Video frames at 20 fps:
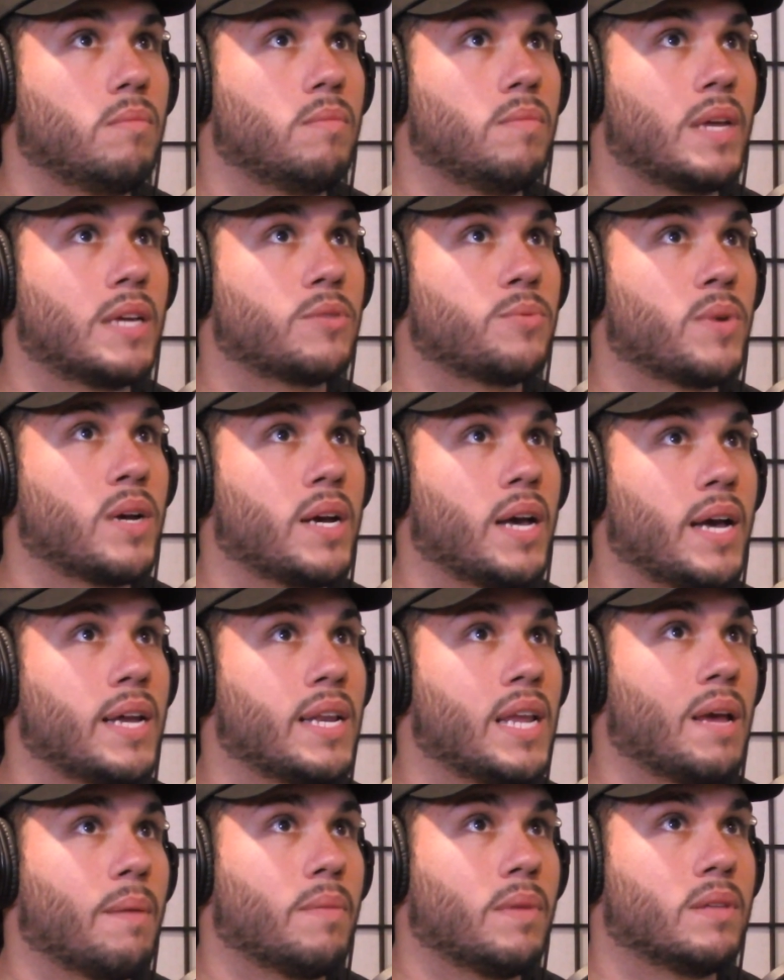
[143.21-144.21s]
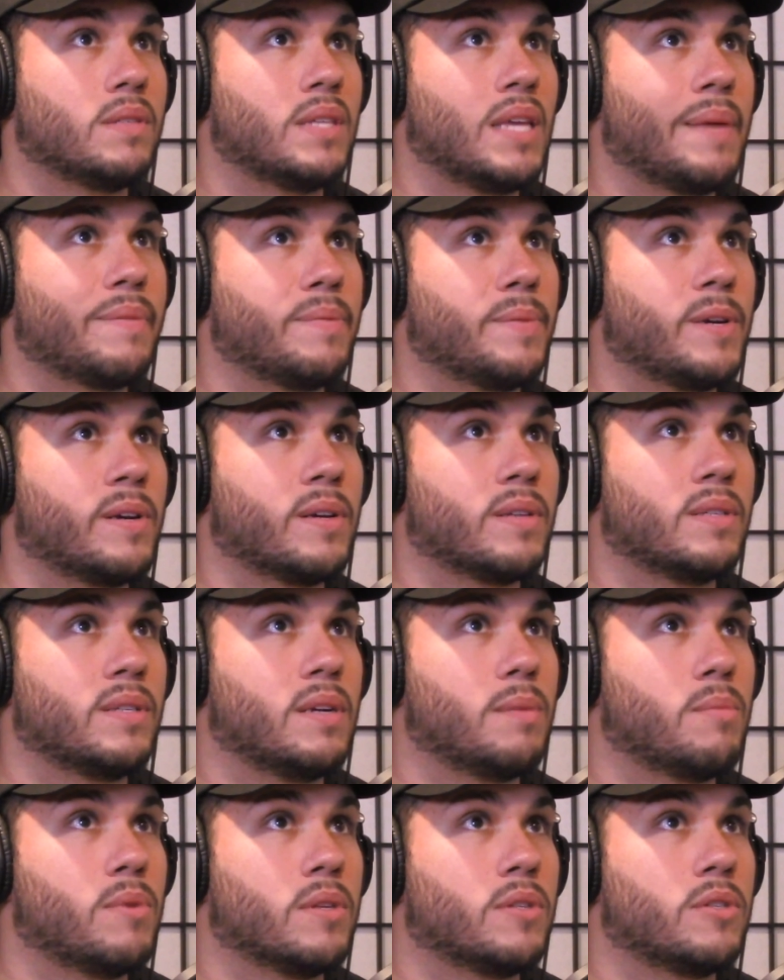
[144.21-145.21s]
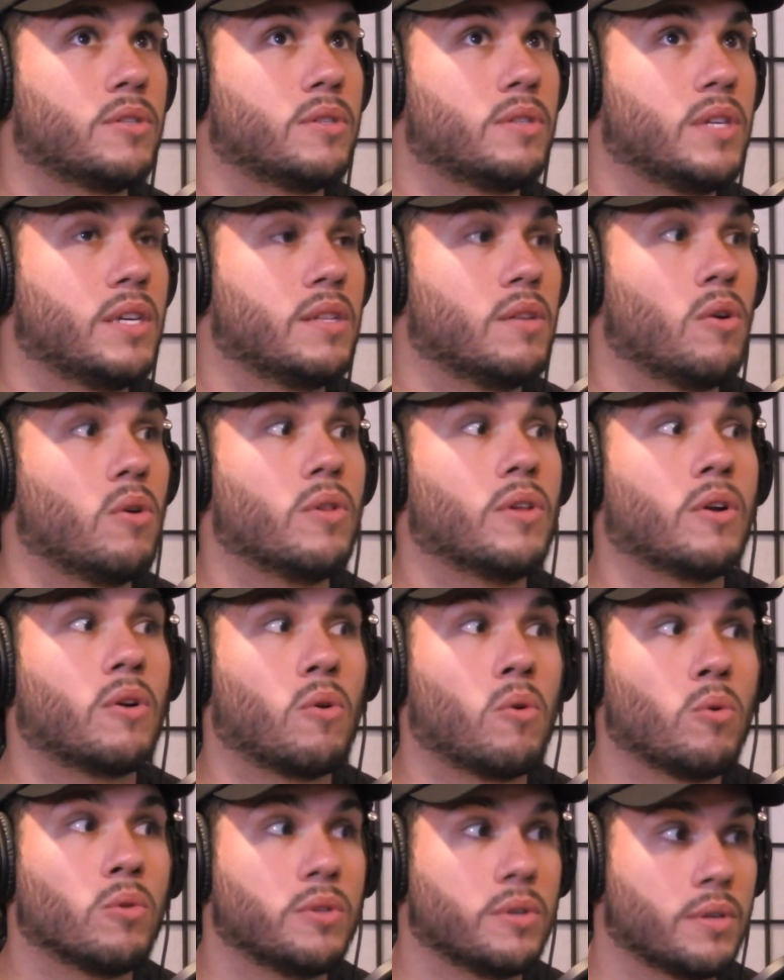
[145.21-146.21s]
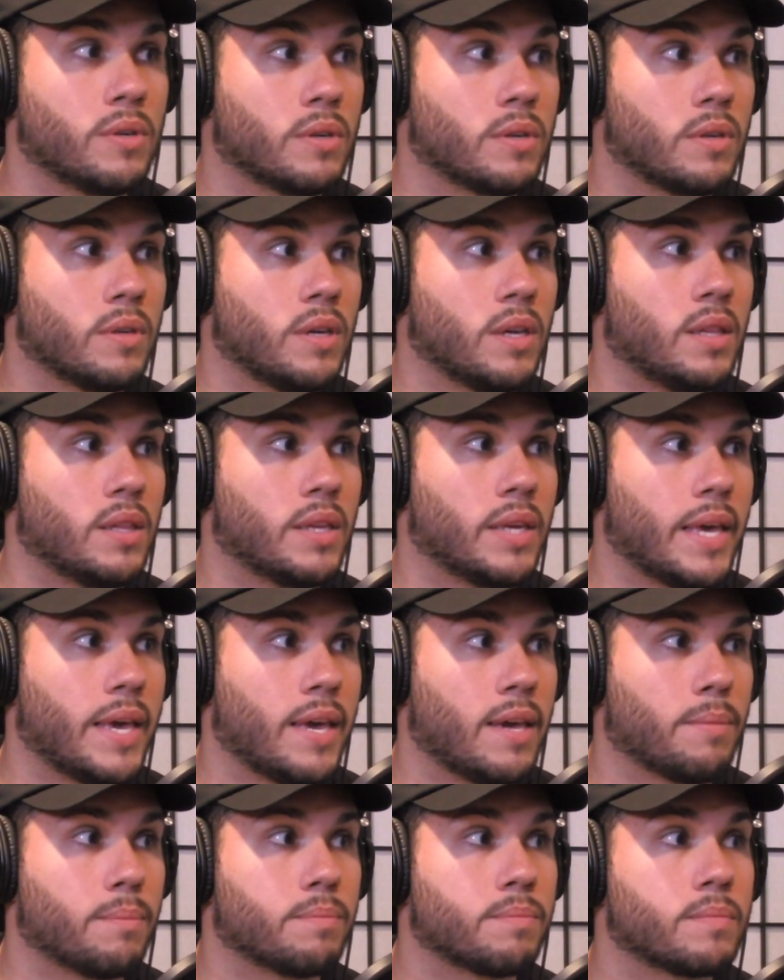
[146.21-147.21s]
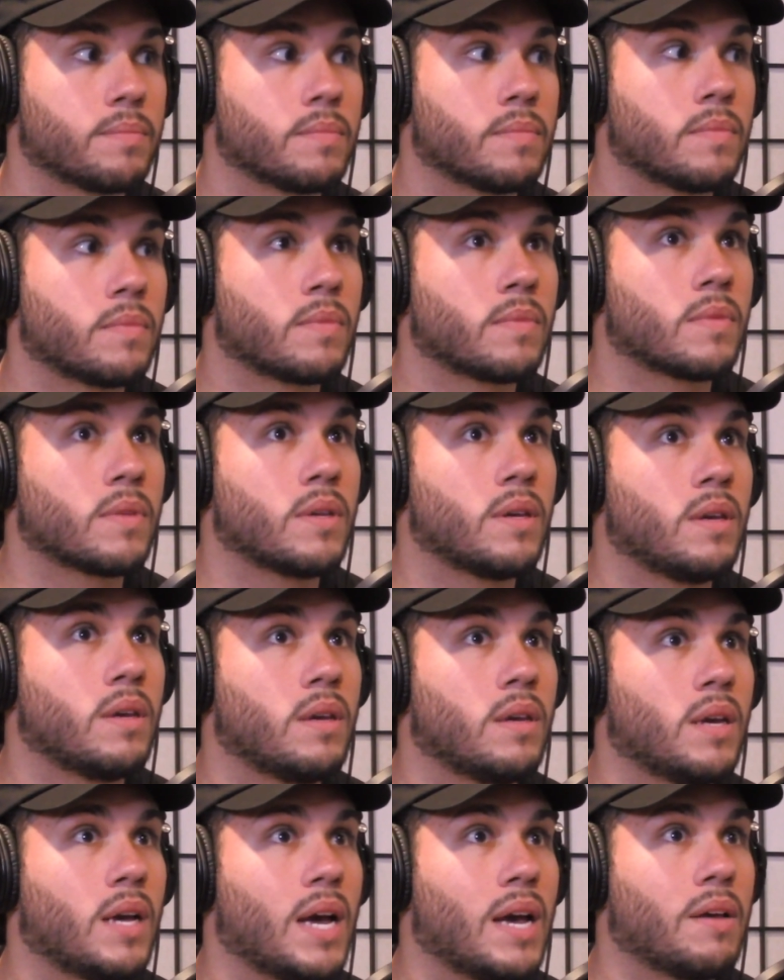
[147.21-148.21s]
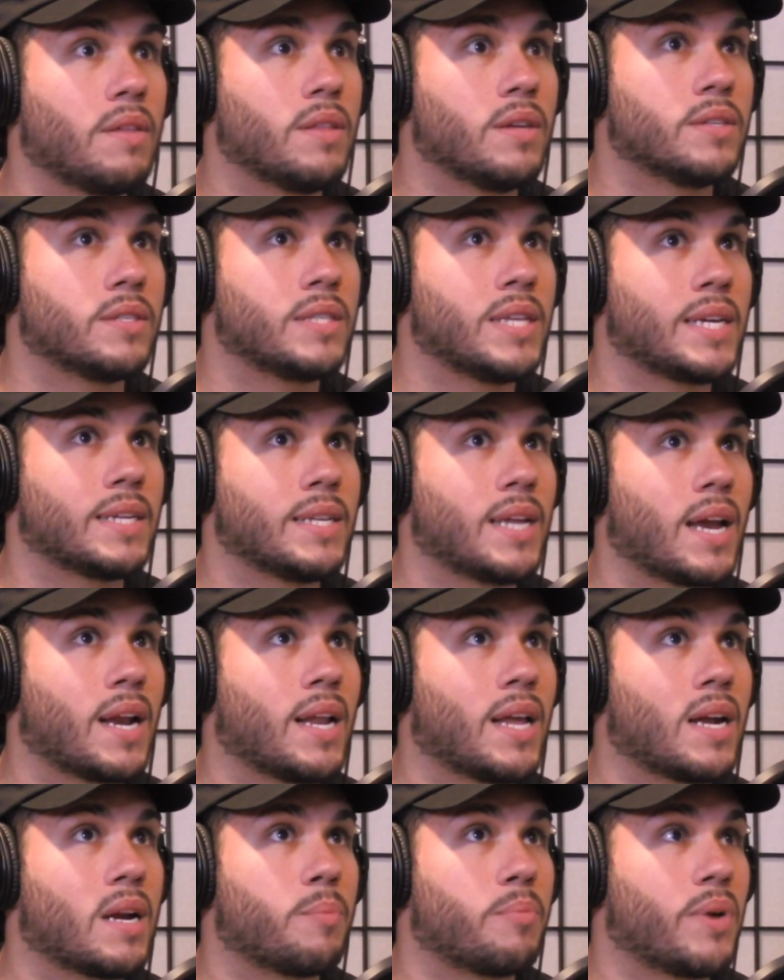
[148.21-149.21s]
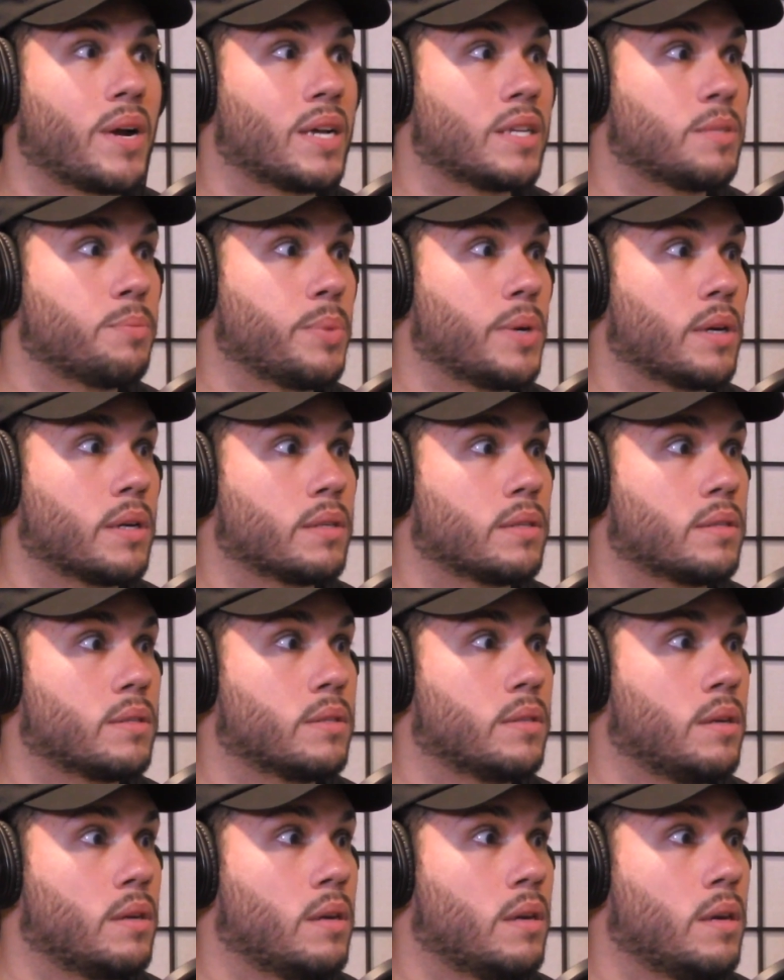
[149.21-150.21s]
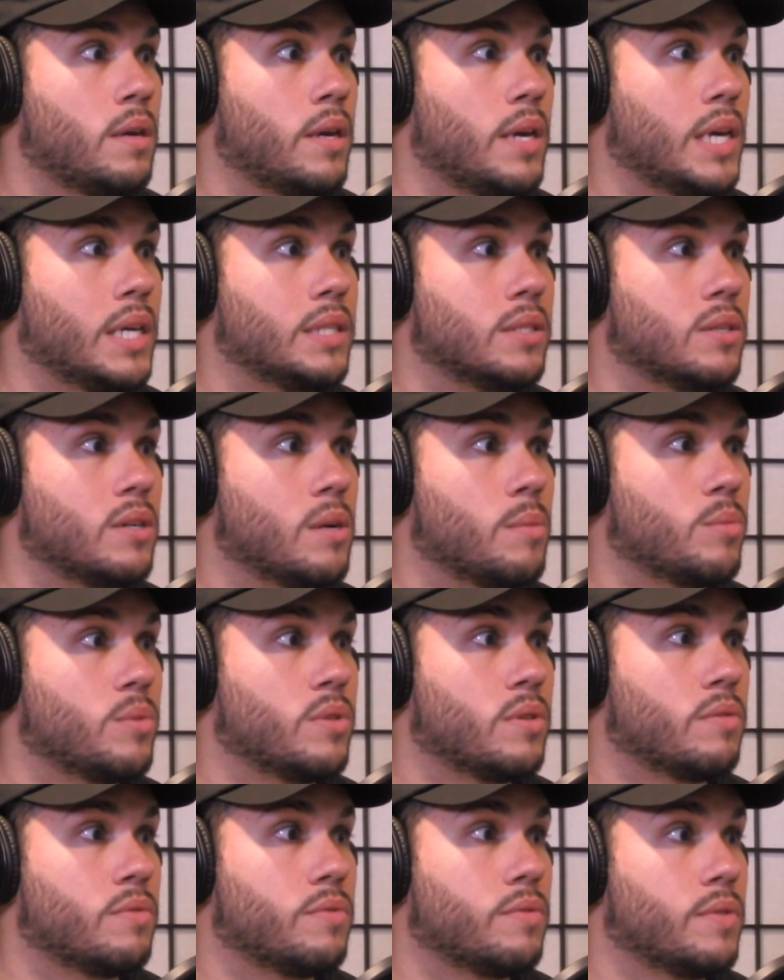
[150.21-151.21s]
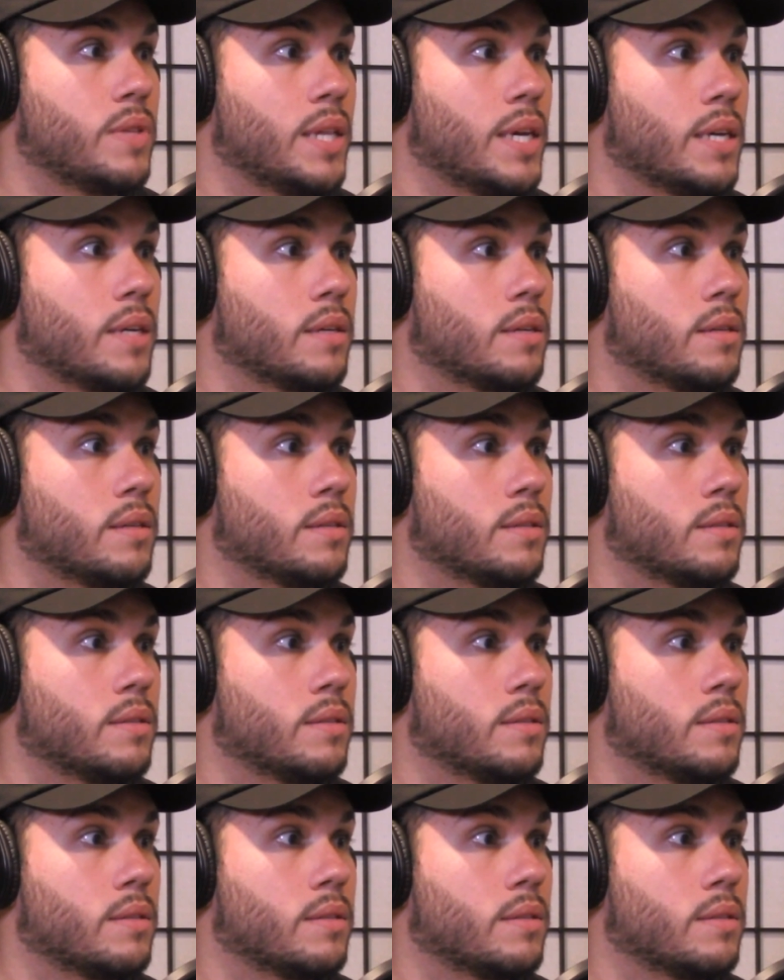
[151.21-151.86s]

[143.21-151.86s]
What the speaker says: That's why I name these names because they're they're older in the game. Mm-hmm. There's like not a lot of prospects in terms of like